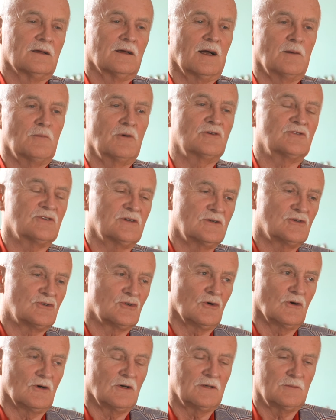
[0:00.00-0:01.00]
I most
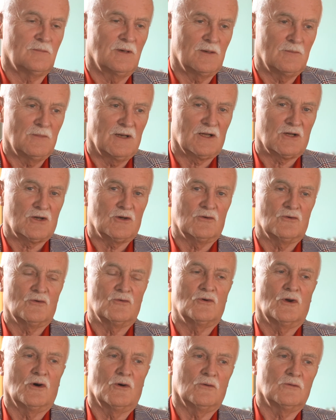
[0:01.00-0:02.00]
enjoy about my current
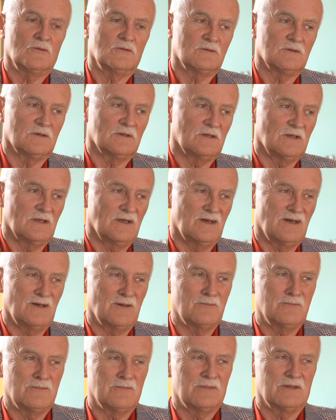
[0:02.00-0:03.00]
role
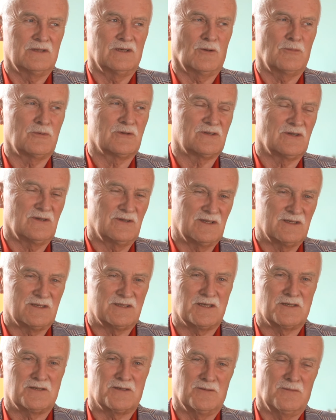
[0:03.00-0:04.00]
the
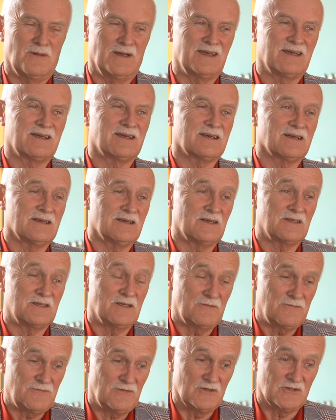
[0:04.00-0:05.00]
opportunity to make a
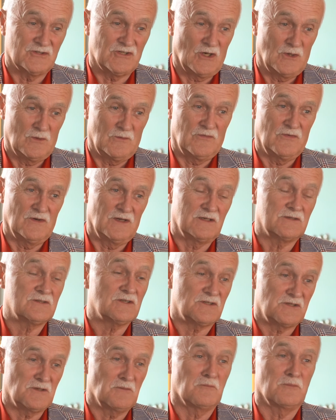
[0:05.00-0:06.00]
difference, hopefully,
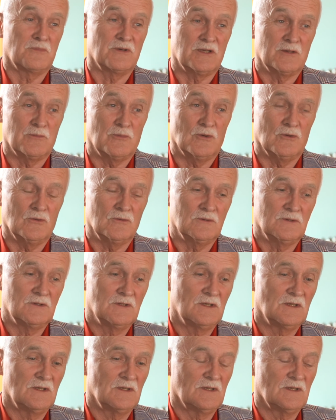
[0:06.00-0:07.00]
to some people,
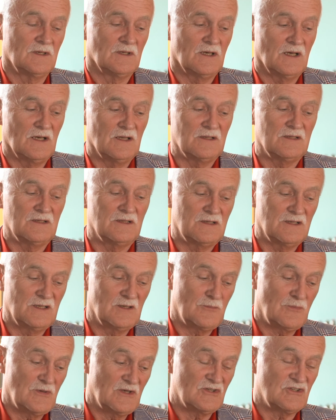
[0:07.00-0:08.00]
and the
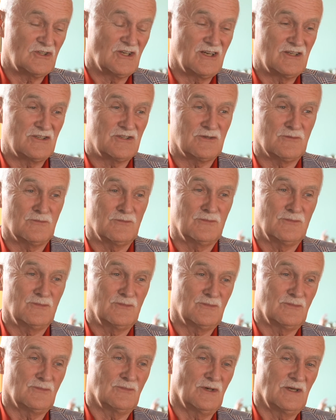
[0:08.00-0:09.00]

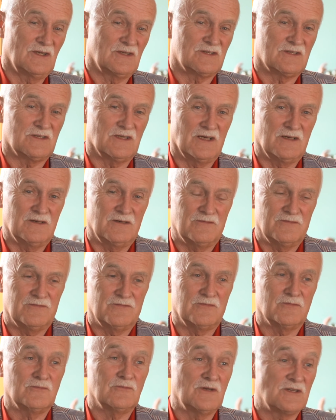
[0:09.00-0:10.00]
appreciation which they've
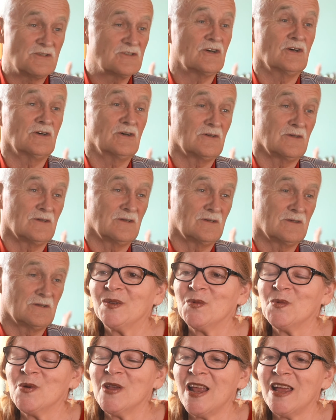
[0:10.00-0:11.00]
returned.
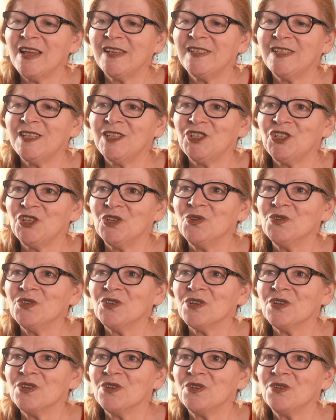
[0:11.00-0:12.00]
When I see
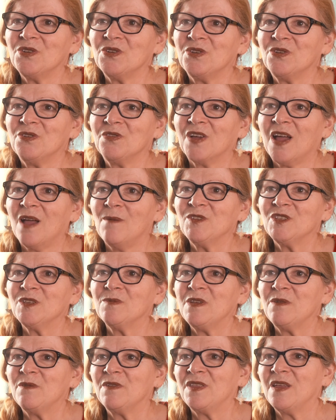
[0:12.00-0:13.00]
children who've come to
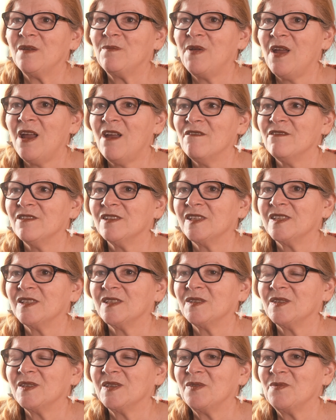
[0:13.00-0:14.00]
me with their
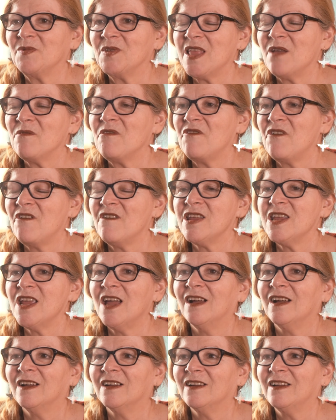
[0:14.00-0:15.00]
parents when they were very
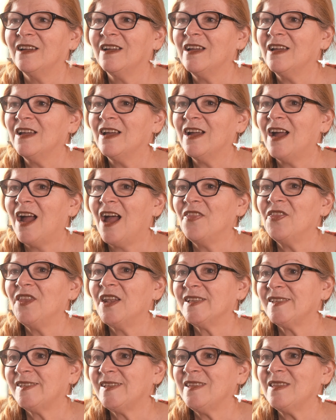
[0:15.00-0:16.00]
young, and then
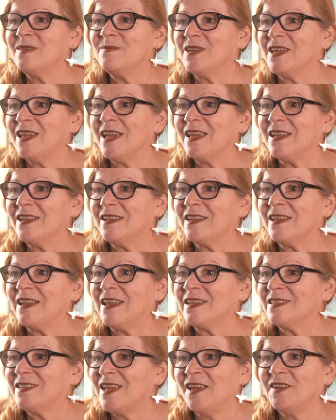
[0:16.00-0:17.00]
I see them again
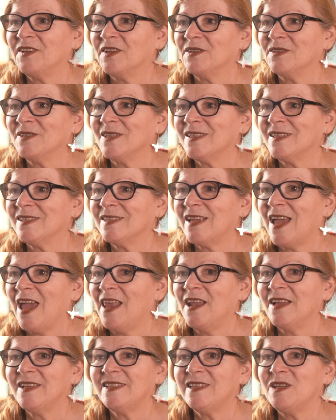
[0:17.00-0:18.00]
as adults
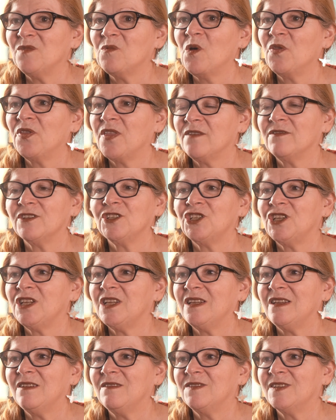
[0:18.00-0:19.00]
and I see what they've
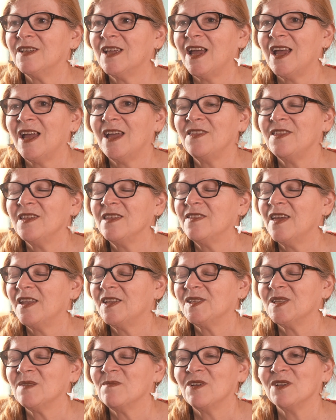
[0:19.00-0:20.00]
achieved, I think that
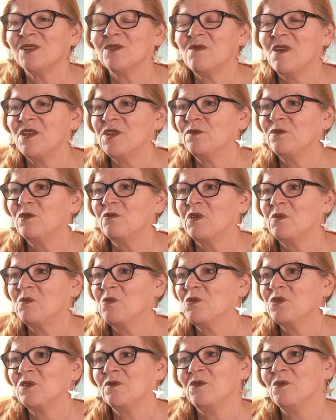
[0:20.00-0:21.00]
is the most wonderful
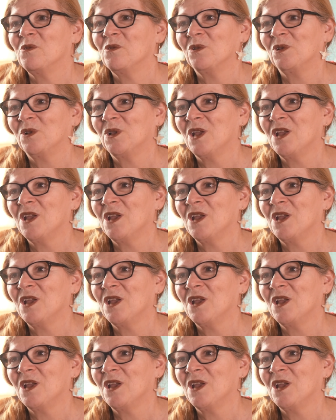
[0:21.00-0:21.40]
reward of all.